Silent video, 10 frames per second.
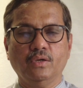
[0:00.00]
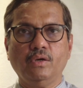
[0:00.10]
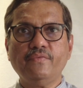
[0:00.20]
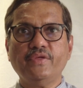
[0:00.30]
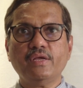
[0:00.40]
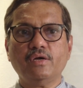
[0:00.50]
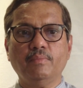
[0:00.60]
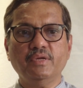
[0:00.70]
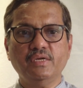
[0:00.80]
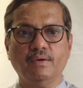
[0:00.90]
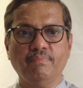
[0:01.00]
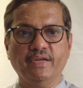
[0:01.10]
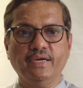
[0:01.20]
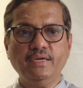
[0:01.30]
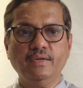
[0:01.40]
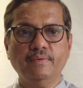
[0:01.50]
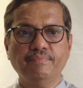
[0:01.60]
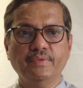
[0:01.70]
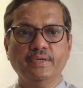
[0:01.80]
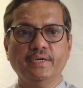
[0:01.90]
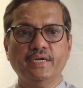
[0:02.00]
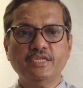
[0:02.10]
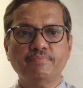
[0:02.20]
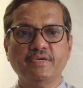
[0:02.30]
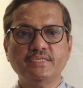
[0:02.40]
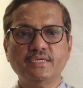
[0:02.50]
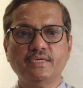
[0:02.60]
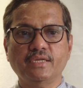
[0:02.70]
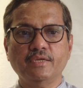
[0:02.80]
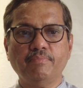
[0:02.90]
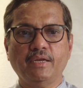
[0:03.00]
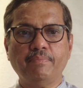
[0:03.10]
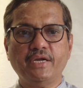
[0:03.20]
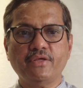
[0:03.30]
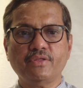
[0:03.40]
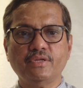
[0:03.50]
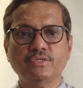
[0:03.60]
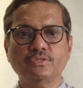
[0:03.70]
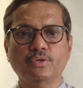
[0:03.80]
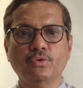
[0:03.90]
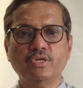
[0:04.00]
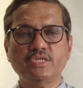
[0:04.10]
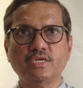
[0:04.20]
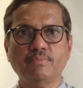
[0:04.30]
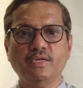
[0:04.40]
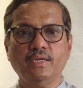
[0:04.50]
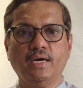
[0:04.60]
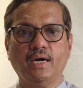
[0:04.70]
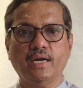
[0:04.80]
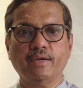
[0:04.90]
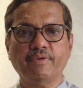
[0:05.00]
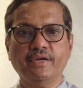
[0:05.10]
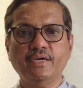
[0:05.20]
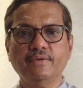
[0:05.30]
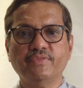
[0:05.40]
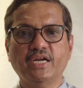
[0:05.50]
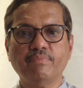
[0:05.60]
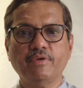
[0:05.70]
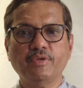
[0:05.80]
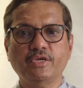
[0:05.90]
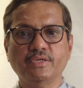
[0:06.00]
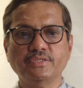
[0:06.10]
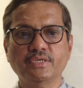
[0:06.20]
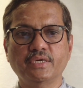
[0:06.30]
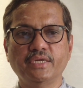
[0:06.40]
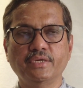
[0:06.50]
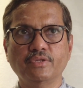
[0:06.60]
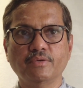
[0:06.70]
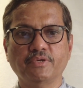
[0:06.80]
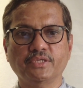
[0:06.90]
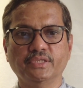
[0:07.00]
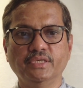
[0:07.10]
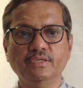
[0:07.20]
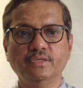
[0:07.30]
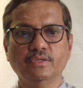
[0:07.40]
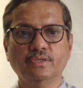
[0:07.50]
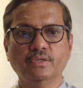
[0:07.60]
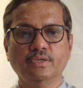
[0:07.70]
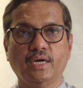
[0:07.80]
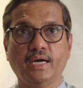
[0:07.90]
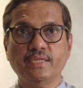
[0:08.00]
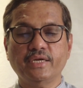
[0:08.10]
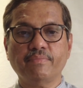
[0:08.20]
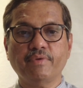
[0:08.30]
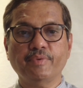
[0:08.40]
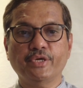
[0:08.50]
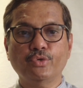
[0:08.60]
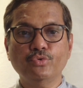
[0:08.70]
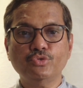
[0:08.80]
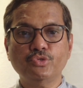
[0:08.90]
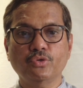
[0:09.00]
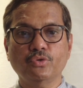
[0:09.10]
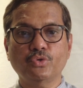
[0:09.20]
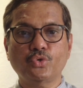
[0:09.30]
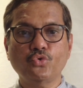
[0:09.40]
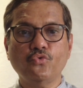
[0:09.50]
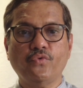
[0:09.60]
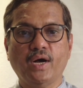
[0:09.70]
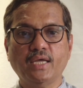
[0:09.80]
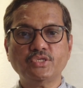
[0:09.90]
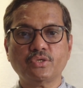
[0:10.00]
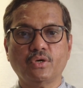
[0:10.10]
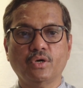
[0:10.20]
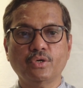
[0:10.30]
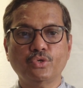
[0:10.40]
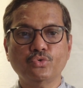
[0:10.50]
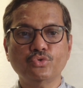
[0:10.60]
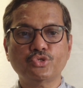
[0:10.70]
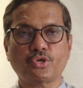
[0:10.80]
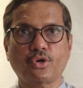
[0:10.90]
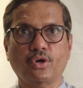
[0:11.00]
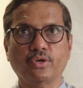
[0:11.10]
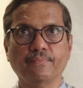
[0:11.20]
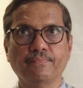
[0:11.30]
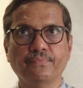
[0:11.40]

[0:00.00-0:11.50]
Not a very common complaint. It is basically palpitation is noticeable heartbeat that may be concerning to the patient. Either it may be too slow, too fast, or too strong.